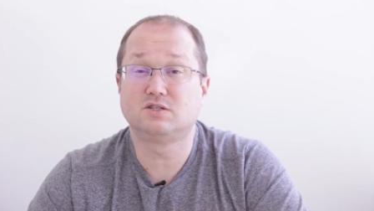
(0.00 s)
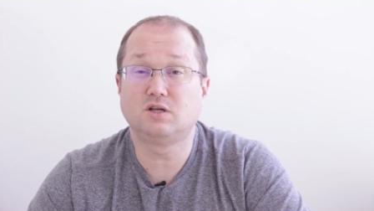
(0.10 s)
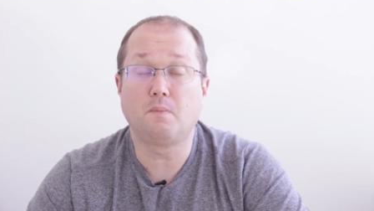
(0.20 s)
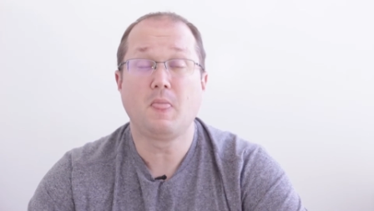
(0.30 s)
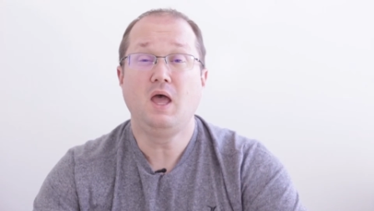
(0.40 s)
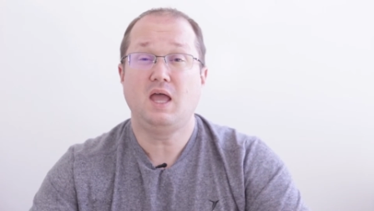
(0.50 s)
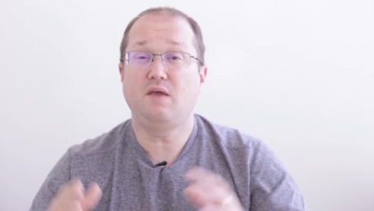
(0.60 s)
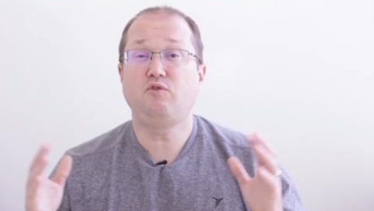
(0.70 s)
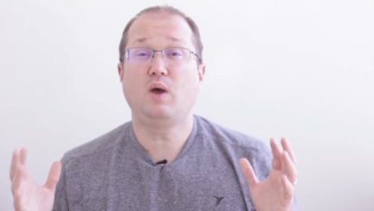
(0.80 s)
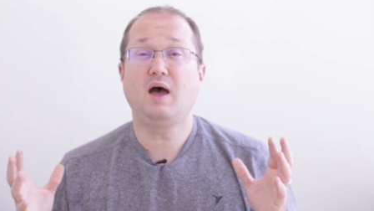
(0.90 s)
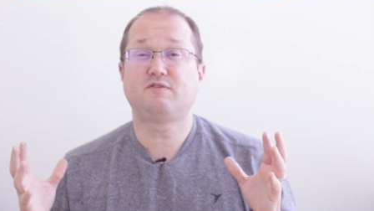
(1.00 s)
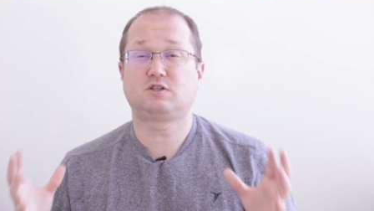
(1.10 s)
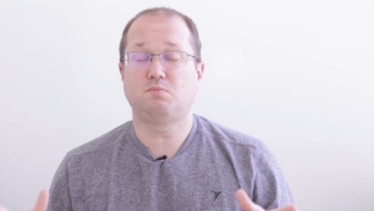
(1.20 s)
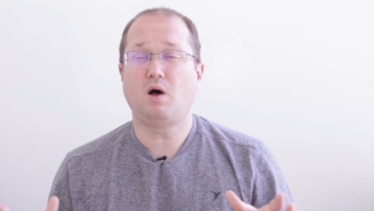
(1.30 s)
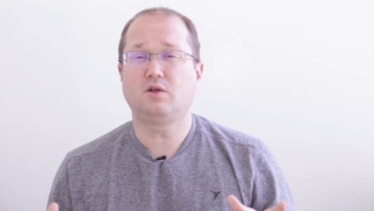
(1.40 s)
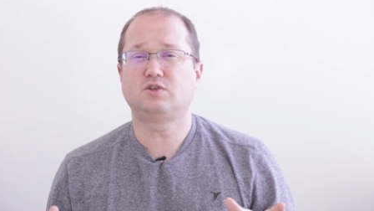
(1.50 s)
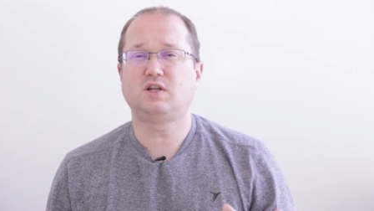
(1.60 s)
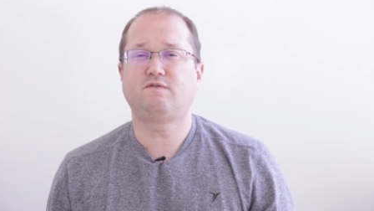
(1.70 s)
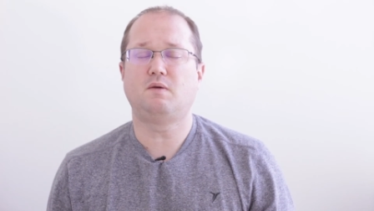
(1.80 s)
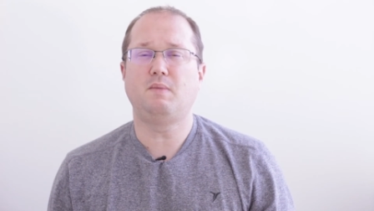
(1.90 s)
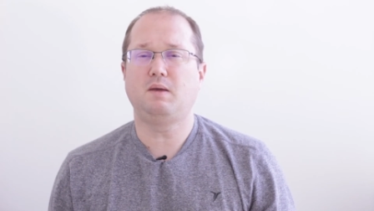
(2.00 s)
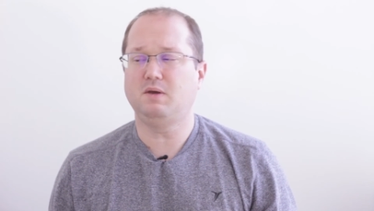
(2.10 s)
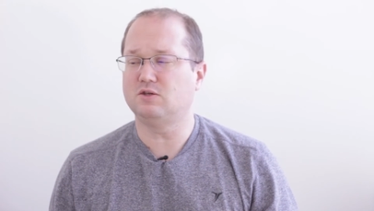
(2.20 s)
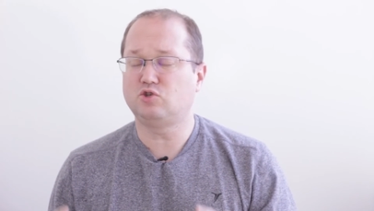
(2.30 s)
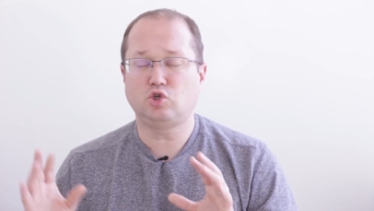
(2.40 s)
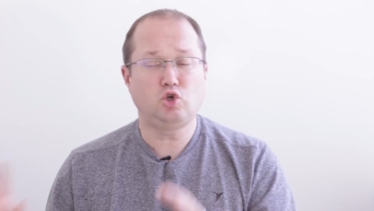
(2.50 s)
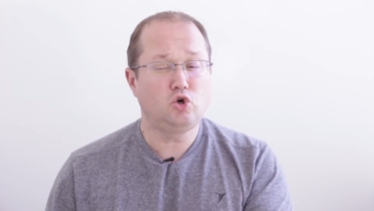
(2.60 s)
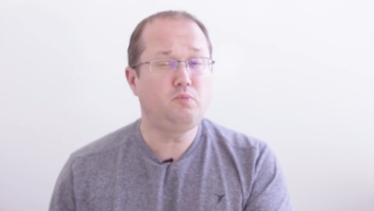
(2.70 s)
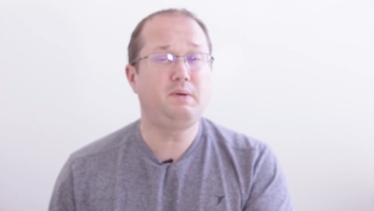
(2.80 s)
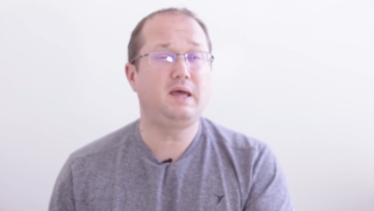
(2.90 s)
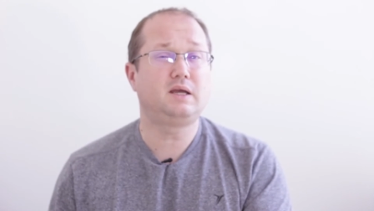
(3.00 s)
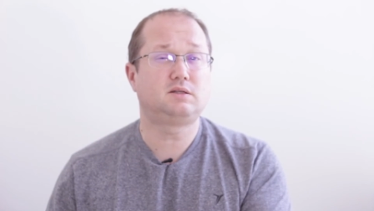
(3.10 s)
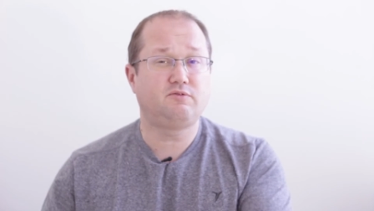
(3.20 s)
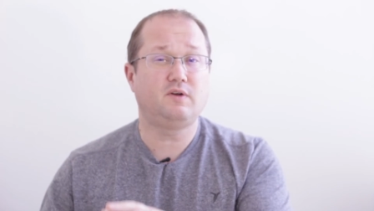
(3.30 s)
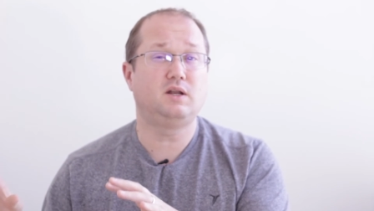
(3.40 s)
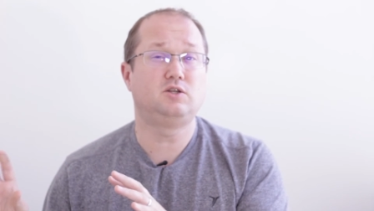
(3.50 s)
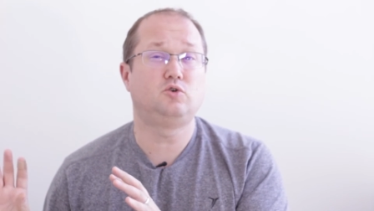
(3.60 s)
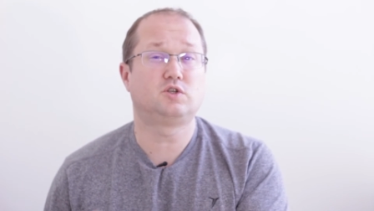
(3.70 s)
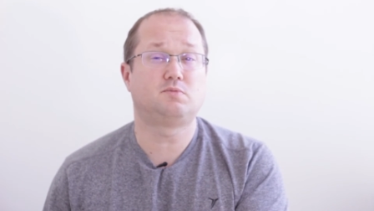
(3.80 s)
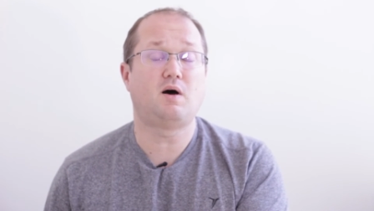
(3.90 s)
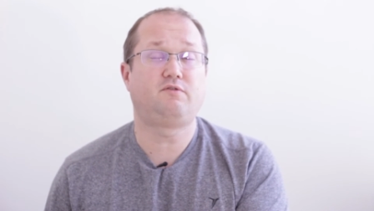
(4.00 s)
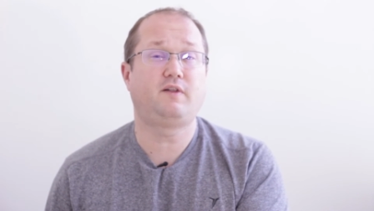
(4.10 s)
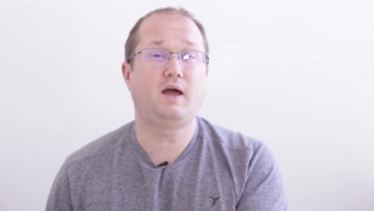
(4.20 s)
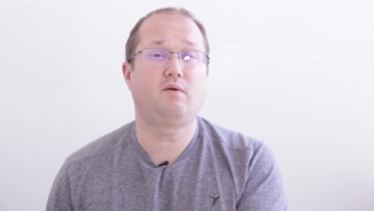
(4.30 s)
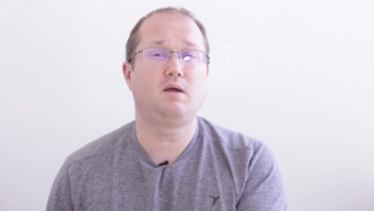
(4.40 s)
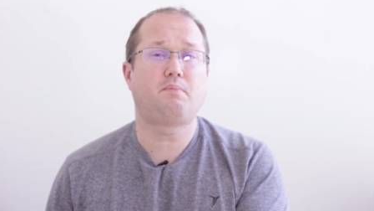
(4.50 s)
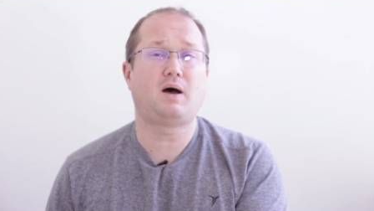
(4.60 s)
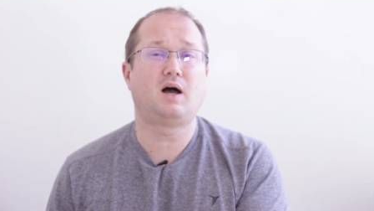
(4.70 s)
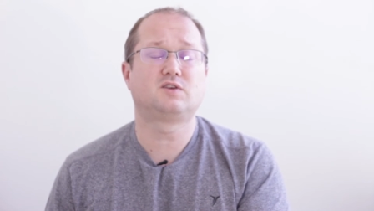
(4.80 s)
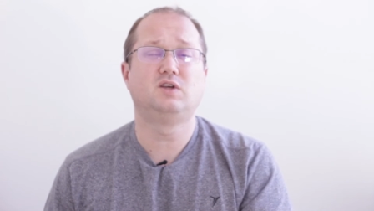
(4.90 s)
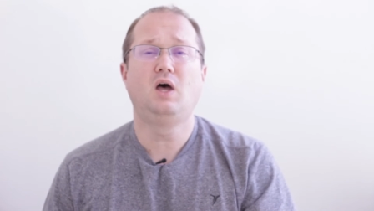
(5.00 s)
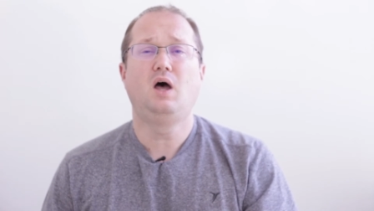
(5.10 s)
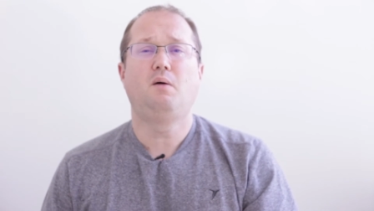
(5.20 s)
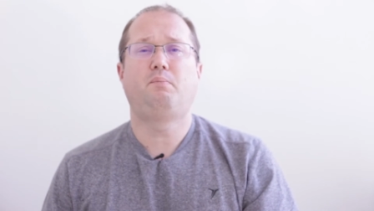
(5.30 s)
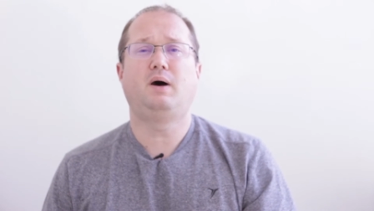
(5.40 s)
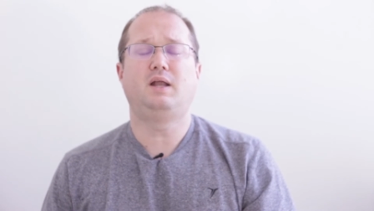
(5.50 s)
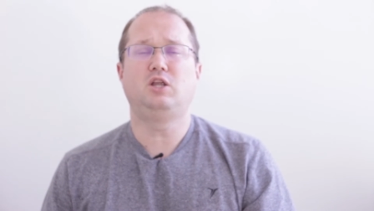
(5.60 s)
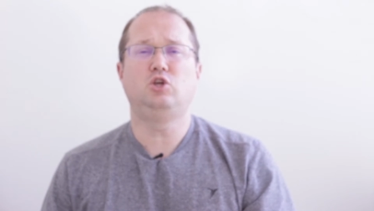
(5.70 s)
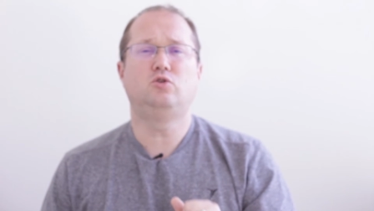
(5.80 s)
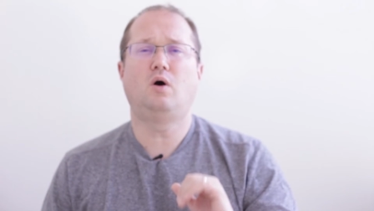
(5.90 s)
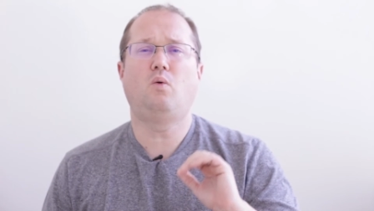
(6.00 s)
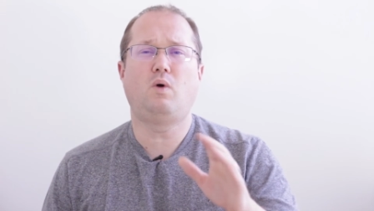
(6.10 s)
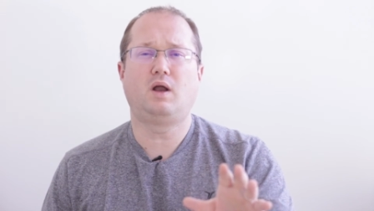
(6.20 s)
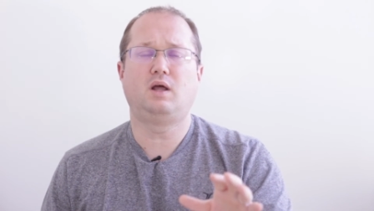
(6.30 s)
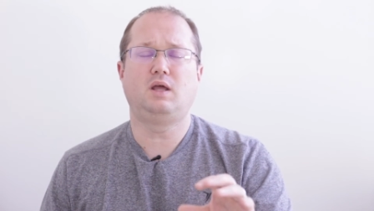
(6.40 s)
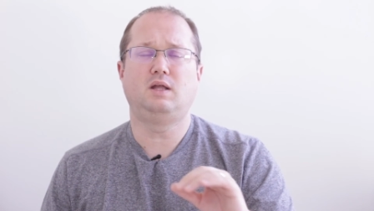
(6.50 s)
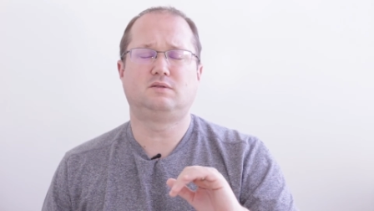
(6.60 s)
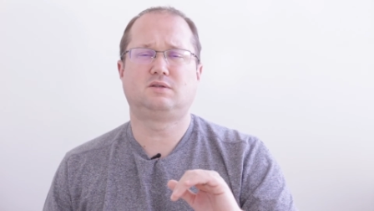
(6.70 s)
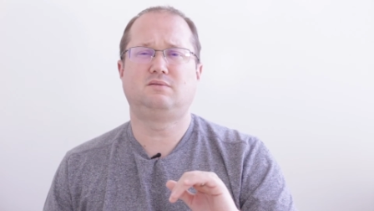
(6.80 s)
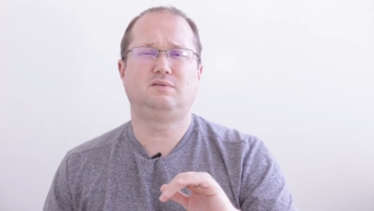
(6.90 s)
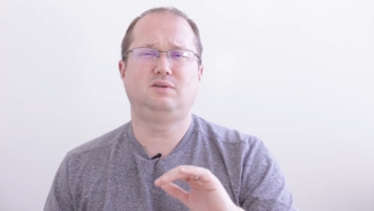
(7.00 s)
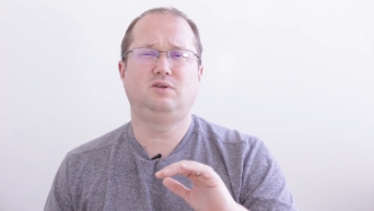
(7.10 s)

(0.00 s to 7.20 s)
So if you have smaller stuff that maybe is too big to fit into a small flat rate box, but you don't want to, it's